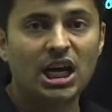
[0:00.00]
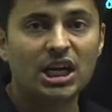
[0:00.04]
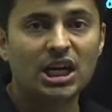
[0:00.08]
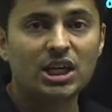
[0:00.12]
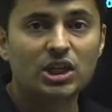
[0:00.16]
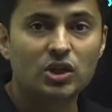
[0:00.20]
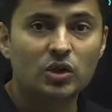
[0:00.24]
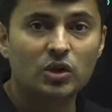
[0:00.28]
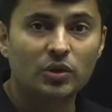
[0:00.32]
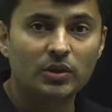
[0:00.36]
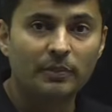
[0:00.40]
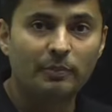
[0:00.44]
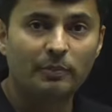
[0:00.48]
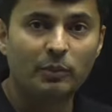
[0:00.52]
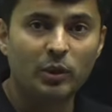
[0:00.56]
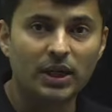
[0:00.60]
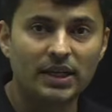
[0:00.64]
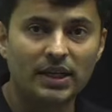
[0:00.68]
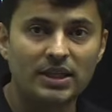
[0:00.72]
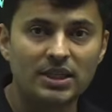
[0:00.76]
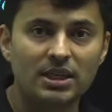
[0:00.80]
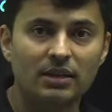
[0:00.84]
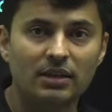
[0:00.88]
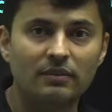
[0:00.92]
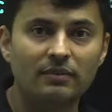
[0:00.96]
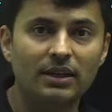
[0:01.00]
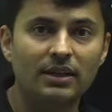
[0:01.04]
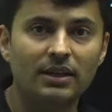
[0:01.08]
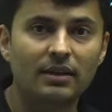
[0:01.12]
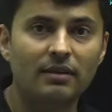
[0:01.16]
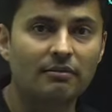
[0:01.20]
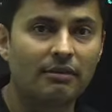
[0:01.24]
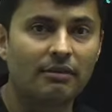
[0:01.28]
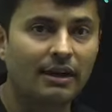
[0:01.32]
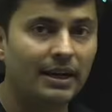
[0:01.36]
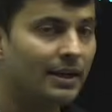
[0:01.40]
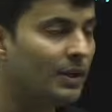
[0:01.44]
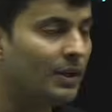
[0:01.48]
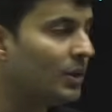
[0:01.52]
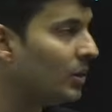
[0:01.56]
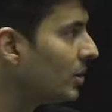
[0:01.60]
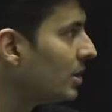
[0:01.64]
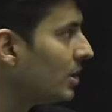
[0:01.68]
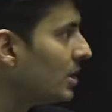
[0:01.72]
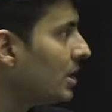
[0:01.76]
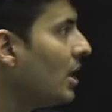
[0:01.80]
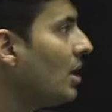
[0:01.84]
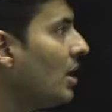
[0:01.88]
So the potential will reduce